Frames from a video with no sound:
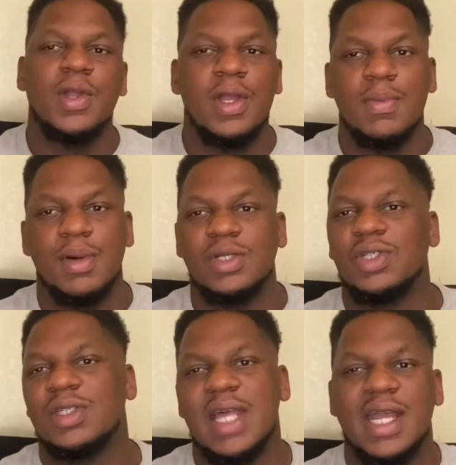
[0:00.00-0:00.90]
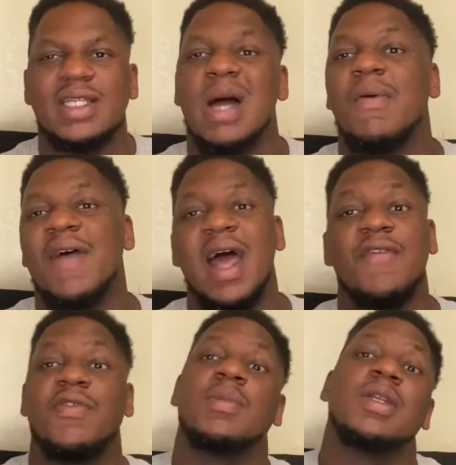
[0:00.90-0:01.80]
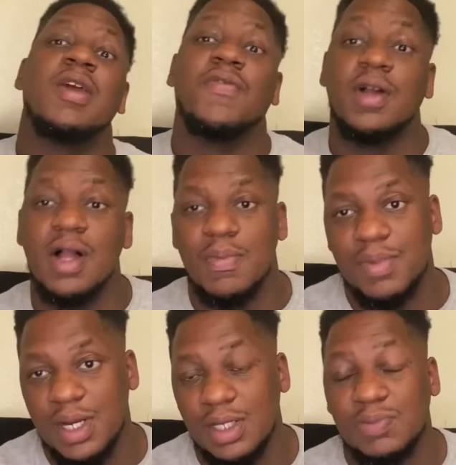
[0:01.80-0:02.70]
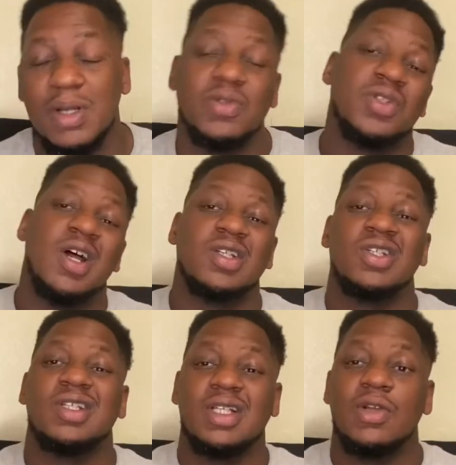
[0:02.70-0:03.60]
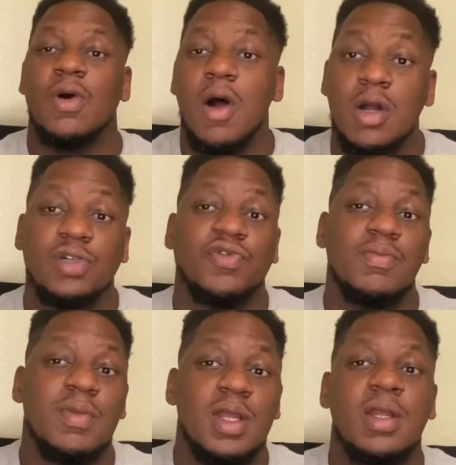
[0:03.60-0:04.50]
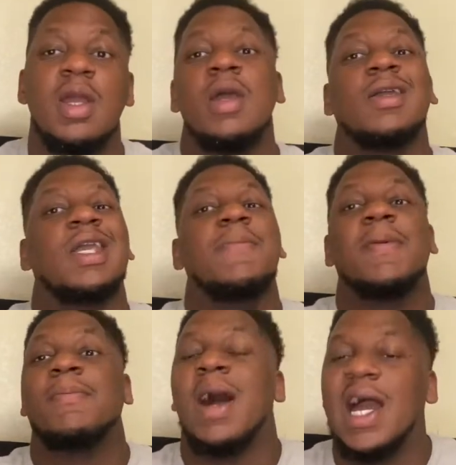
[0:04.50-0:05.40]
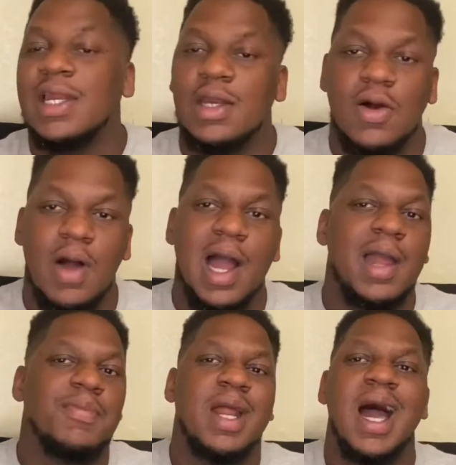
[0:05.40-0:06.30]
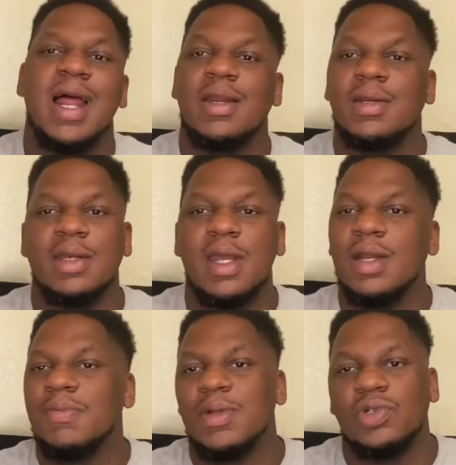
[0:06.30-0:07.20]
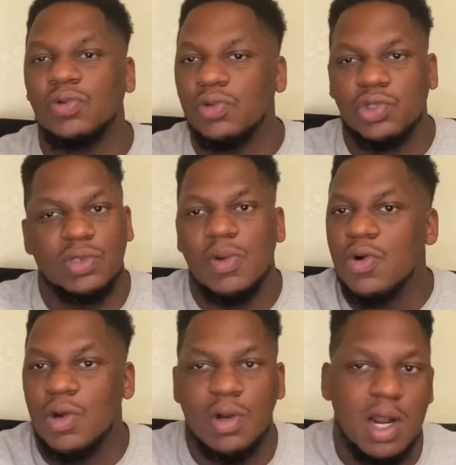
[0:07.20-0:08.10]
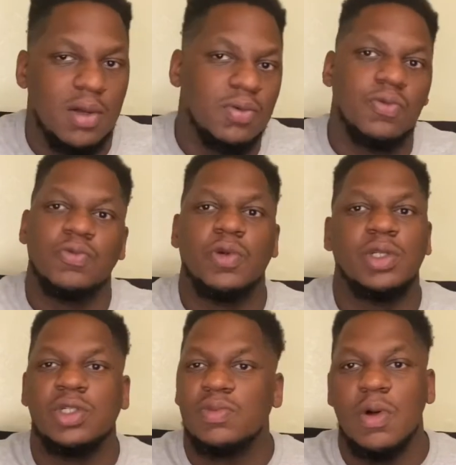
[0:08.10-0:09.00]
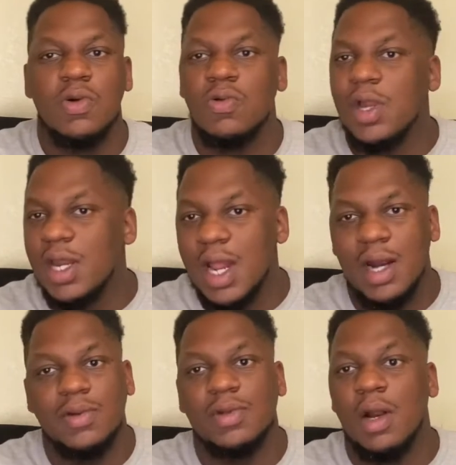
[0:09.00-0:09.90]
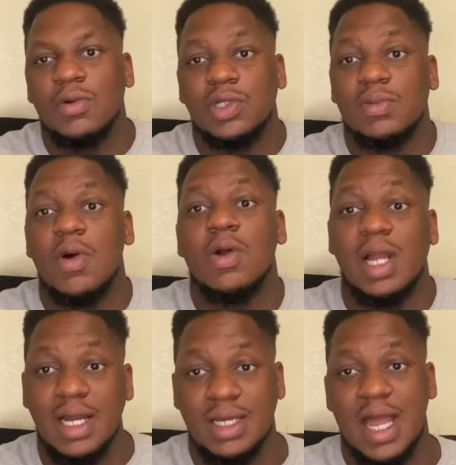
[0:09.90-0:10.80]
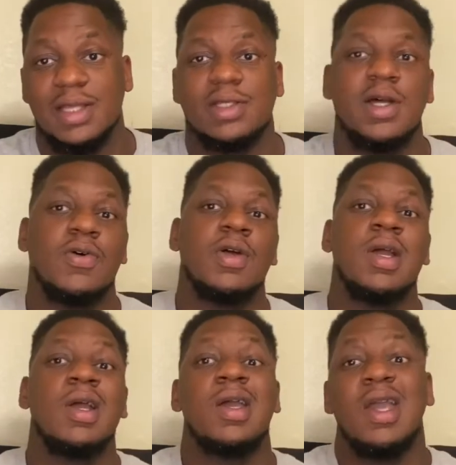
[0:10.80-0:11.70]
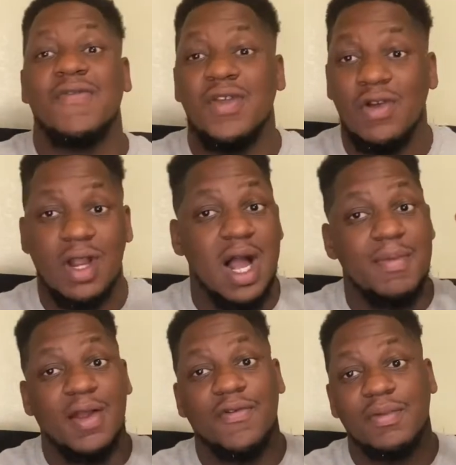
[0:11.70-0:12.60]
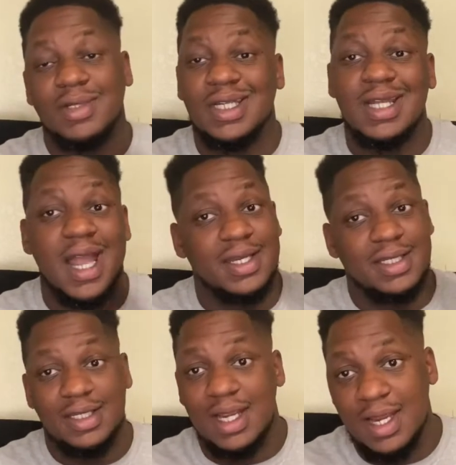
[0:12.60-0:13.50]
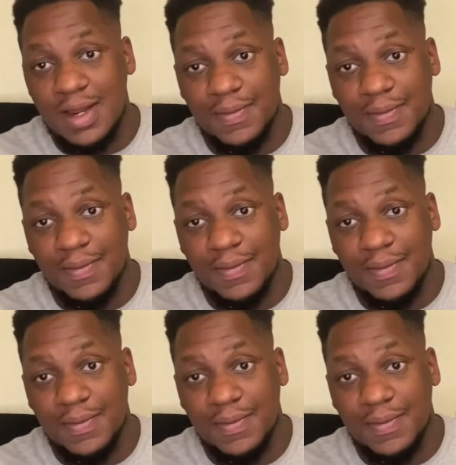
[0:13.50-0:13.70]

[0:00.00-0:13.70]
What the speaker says: but it's the second time I've had it from a different company. Special sauce is just a little harsh for me. Keep in mind, though, I am not an habitual smoker. I don't really smoke weed. I don't smoke like that. So if you're coming from THC,